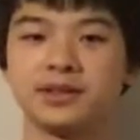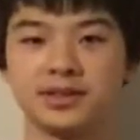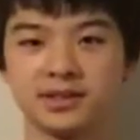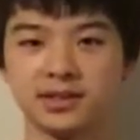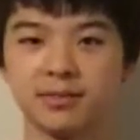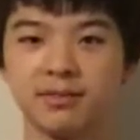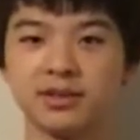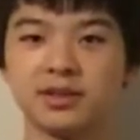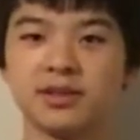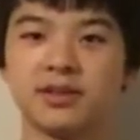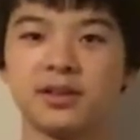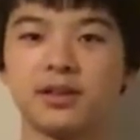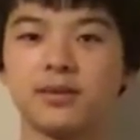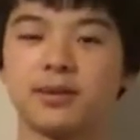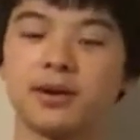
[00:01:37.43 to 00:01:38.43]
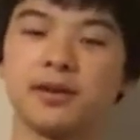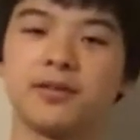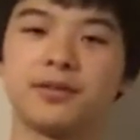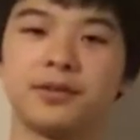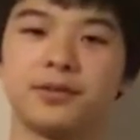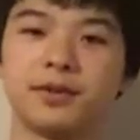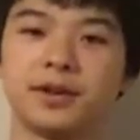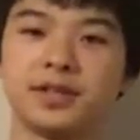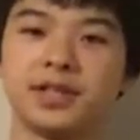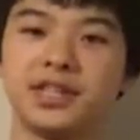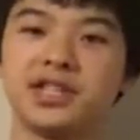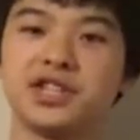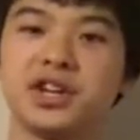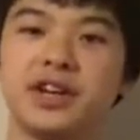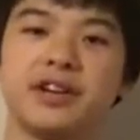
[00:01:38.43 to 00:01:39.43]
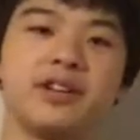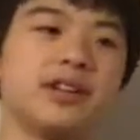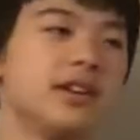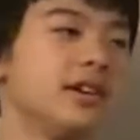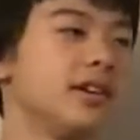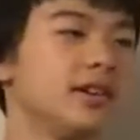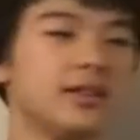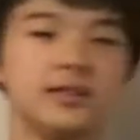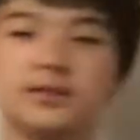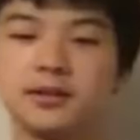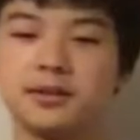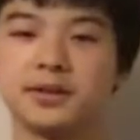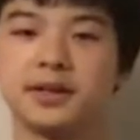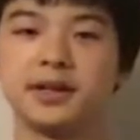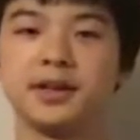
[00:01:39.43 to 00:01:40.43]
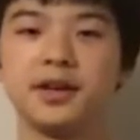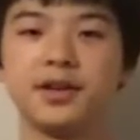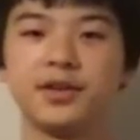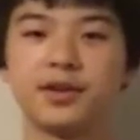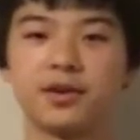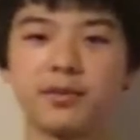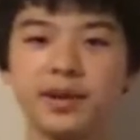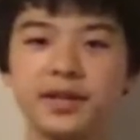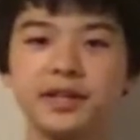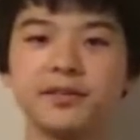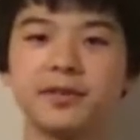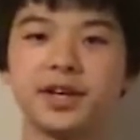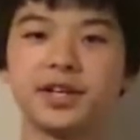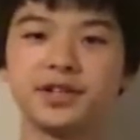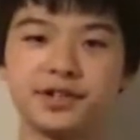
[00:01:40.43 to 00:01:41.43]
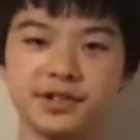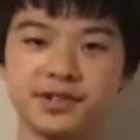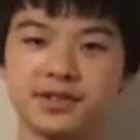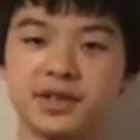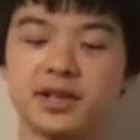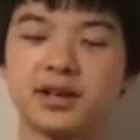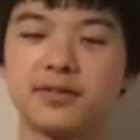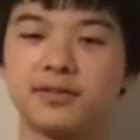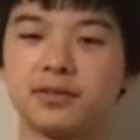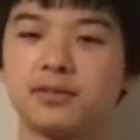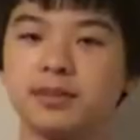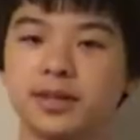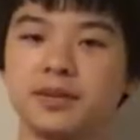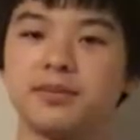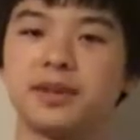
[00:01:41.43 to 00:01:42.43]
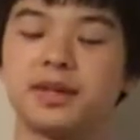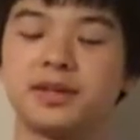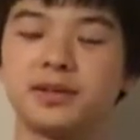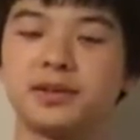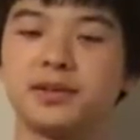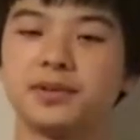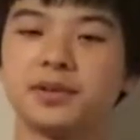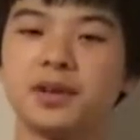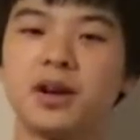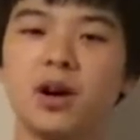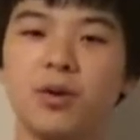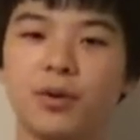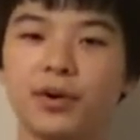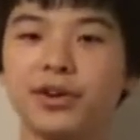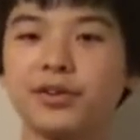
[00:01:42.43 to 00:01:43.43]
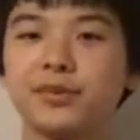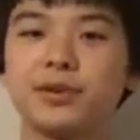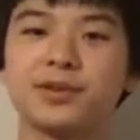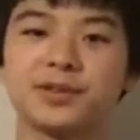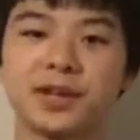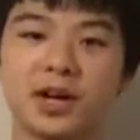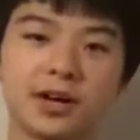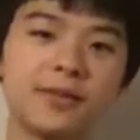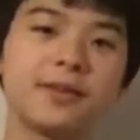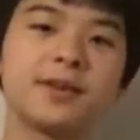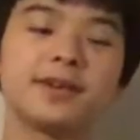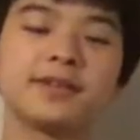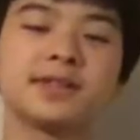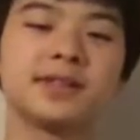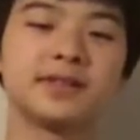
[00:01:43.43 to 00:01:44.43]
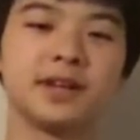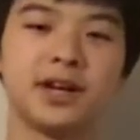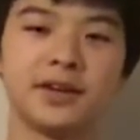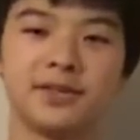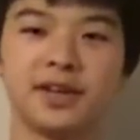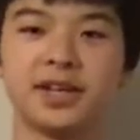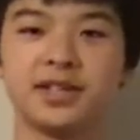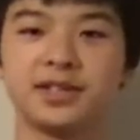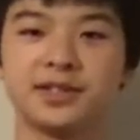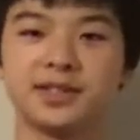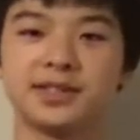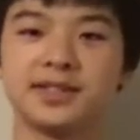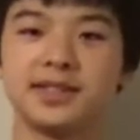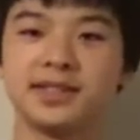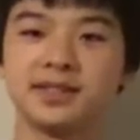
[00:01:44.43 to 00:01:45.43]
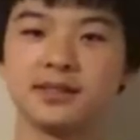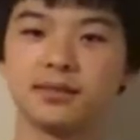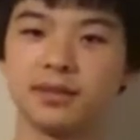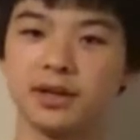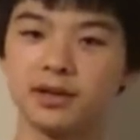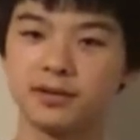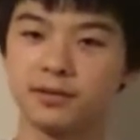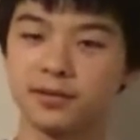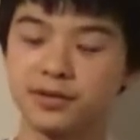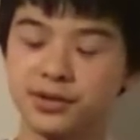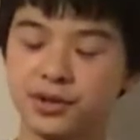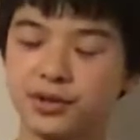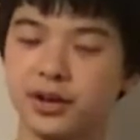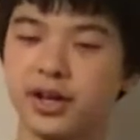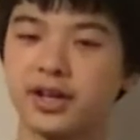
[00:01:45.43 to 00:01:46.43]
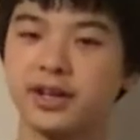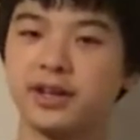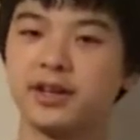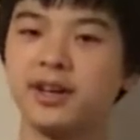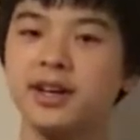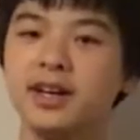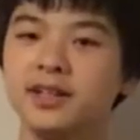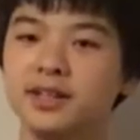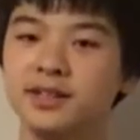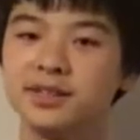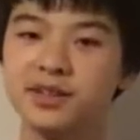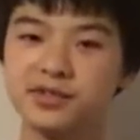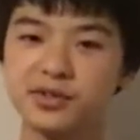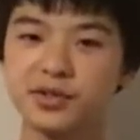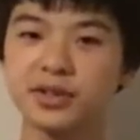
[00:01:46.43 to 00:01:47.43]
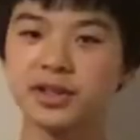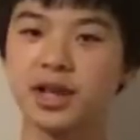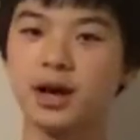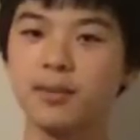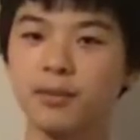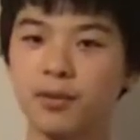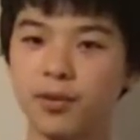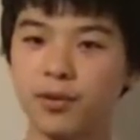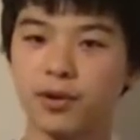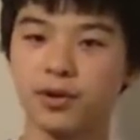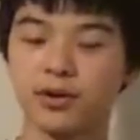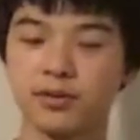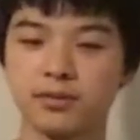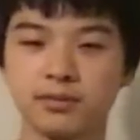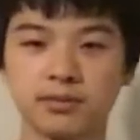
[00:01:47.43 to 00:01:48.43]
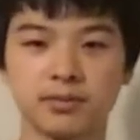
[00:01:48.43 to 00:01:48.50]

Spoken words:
Just something to think about if you want an EJ. Okay. There are many advantages that come from playing penhold. One of the most obvious advantages is the amount of wrist that you're getting. This gives you a lot more